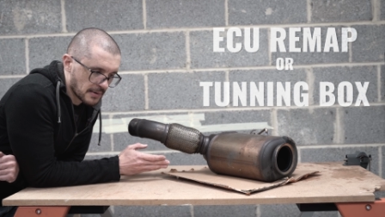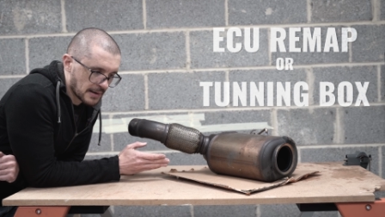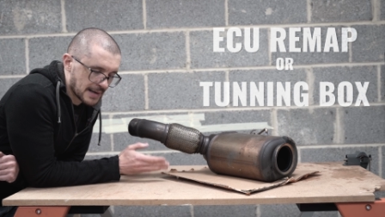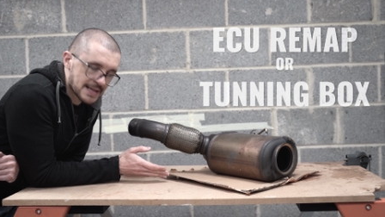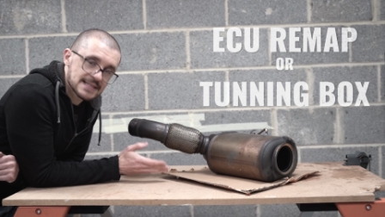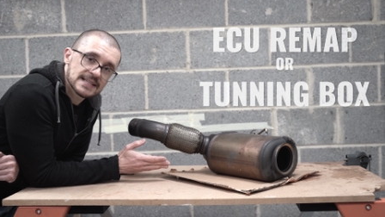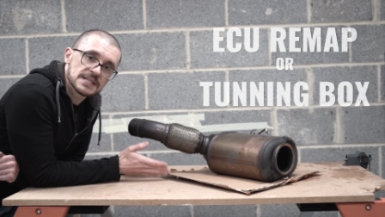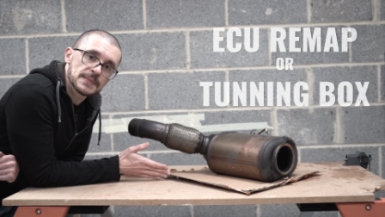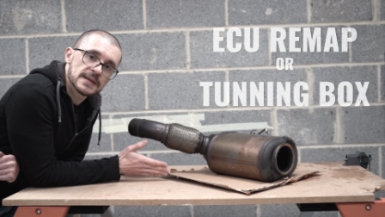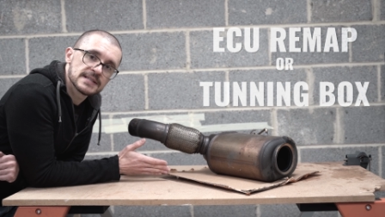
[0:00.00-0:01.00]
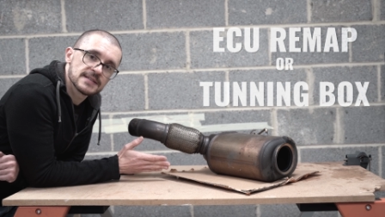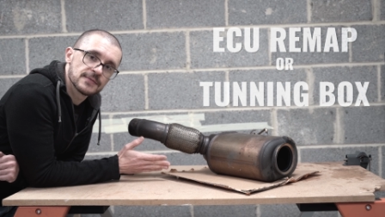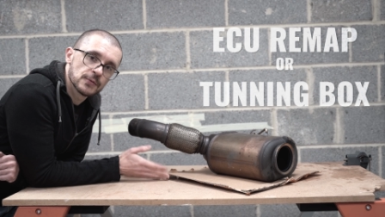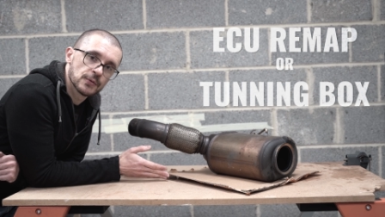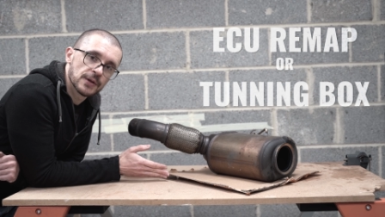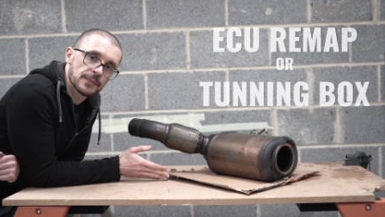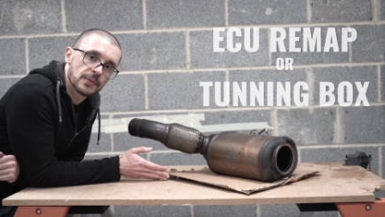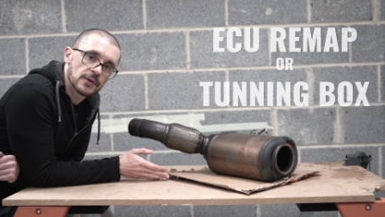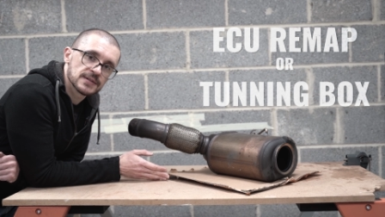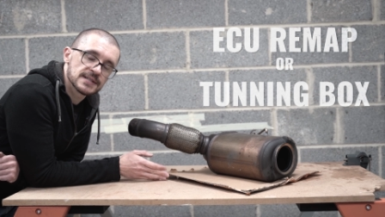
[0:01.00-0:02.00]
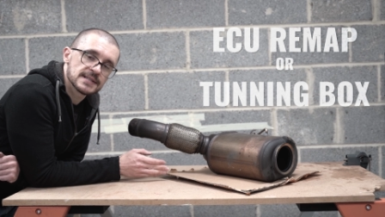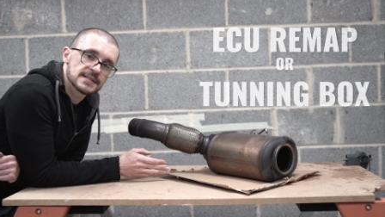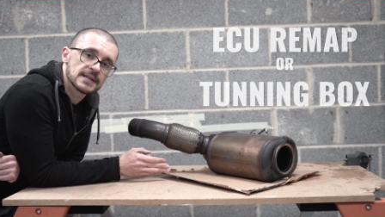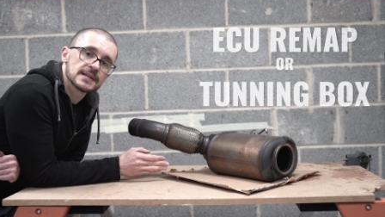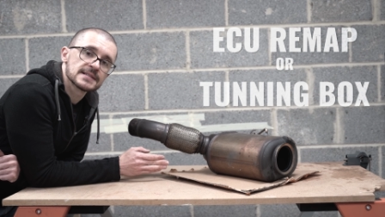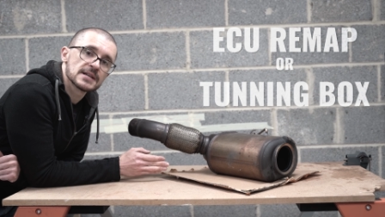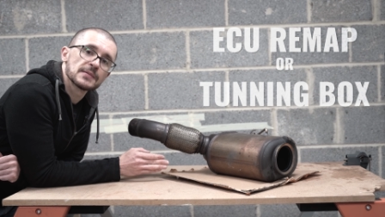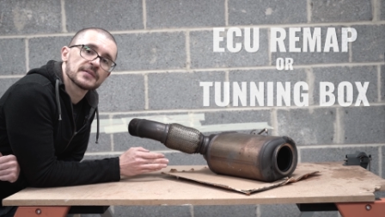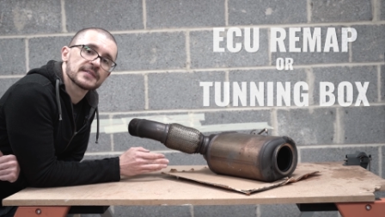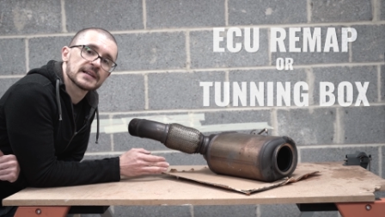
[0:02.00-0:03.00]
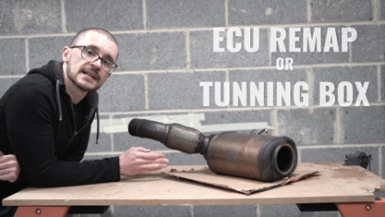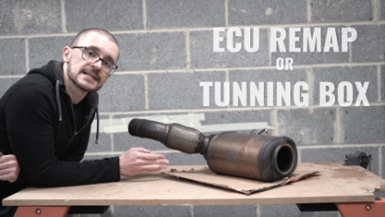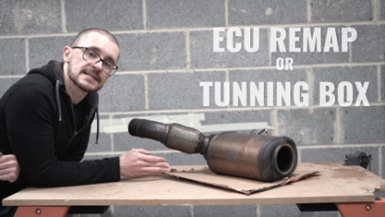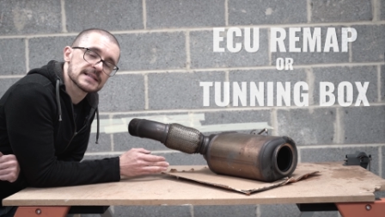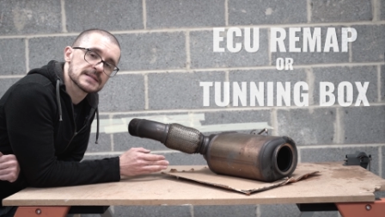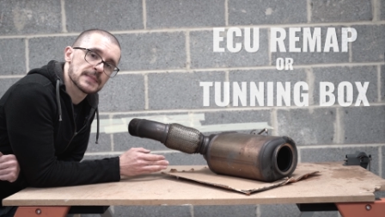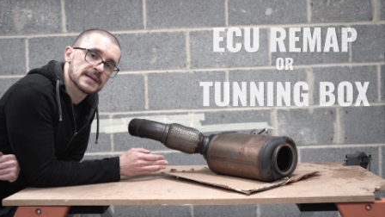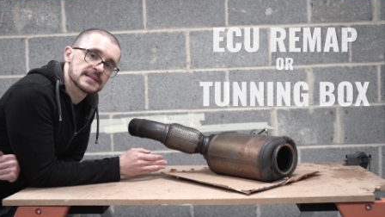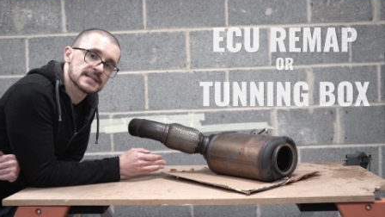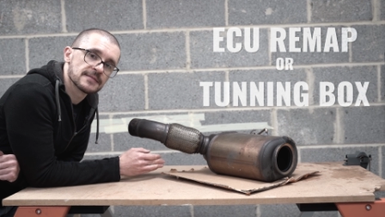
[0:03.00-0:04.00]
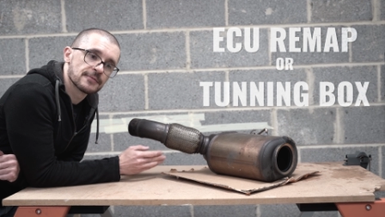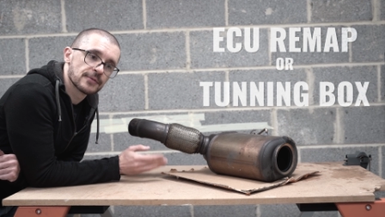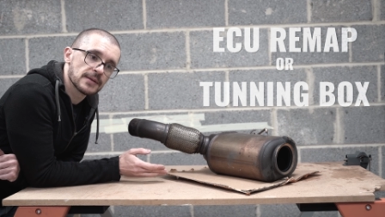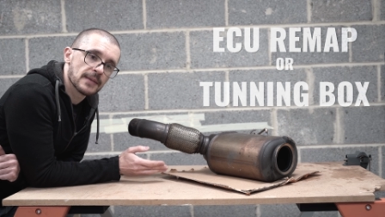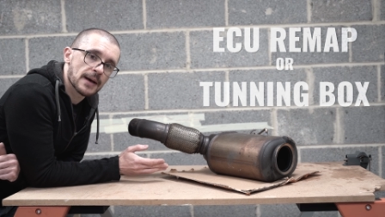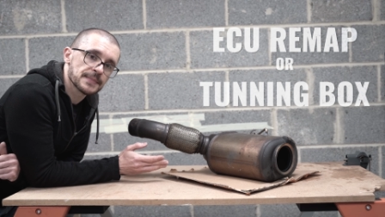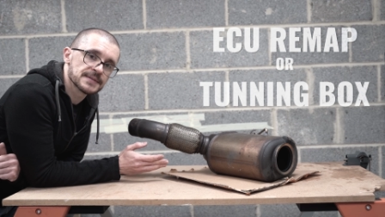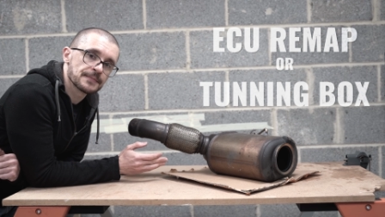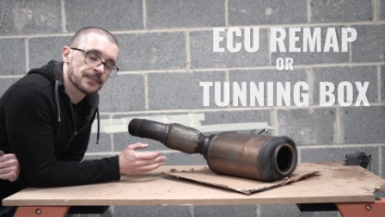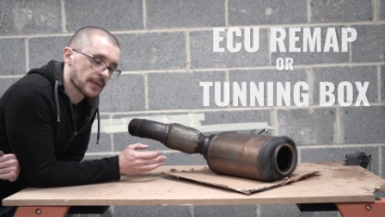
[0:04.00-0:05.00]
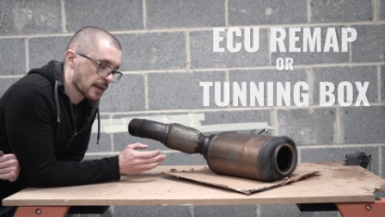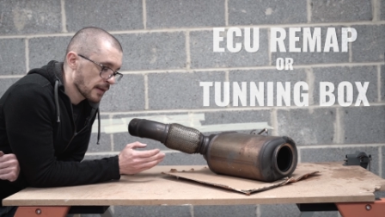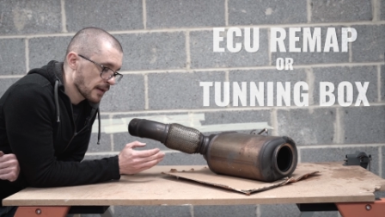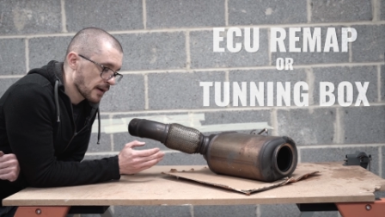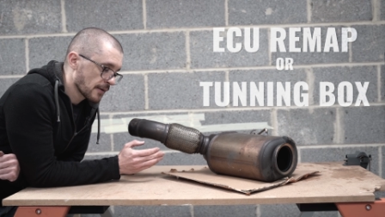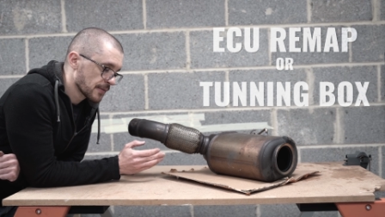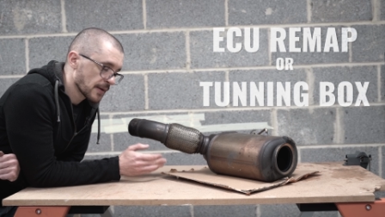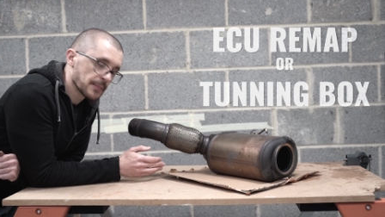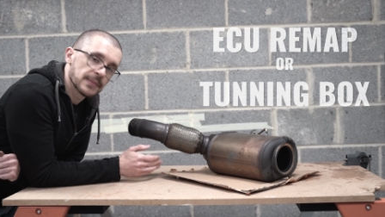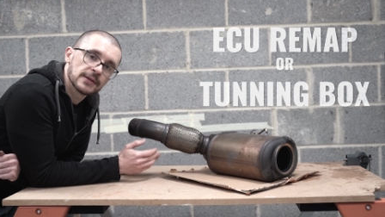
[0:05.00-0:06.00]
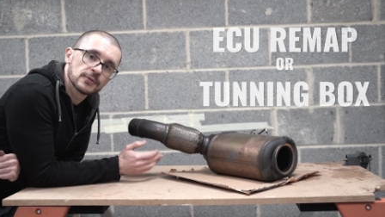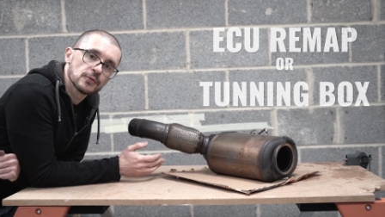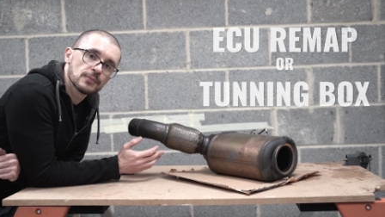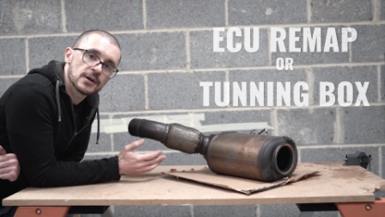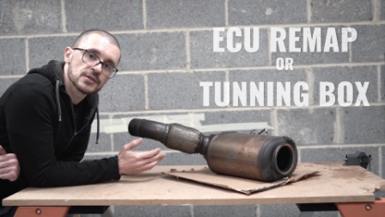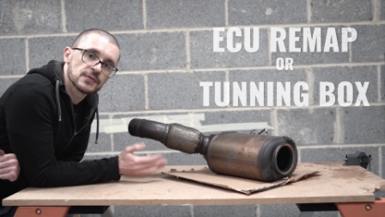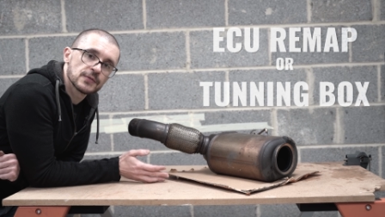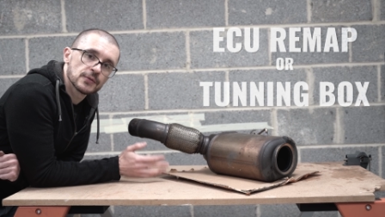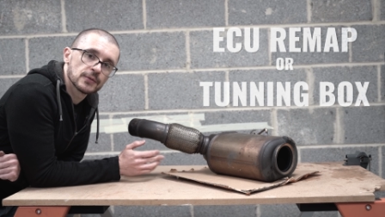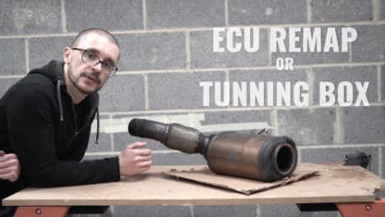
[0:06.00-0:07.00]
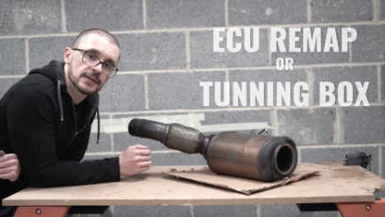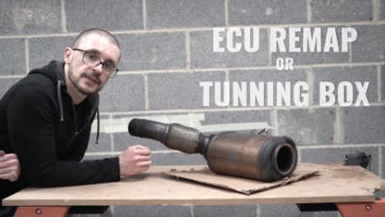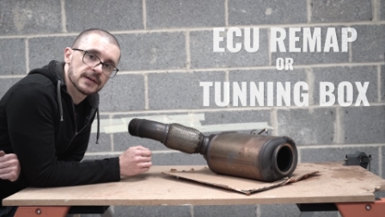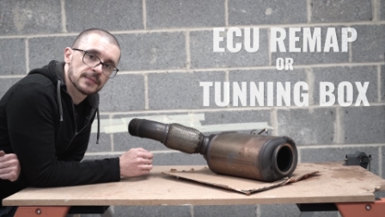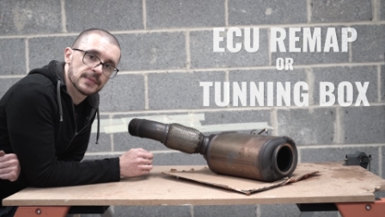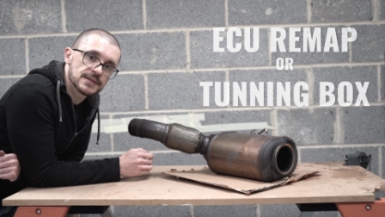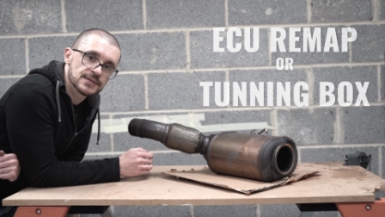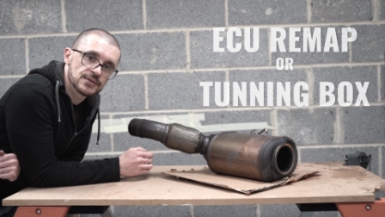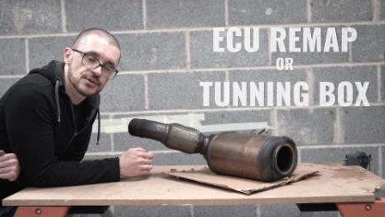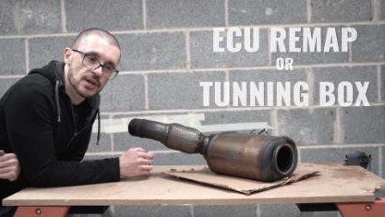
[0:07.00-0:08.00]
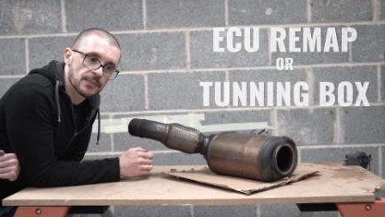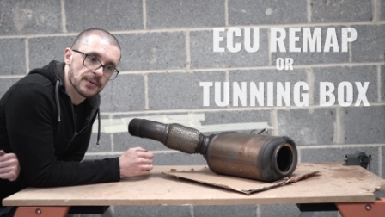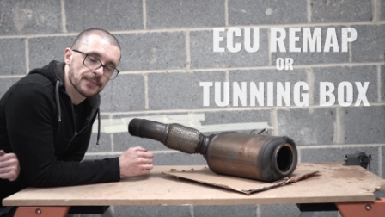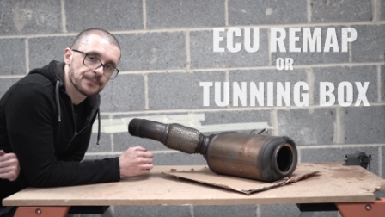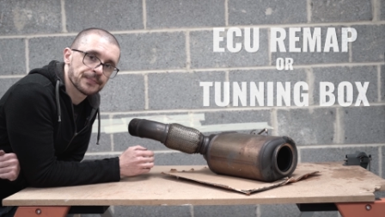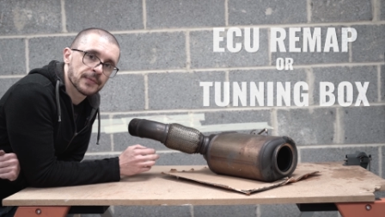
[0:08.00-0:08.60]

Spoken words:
less expensive tuning boxes and some of the less expensive remaps are dumping too much fuel in the combustion chamber,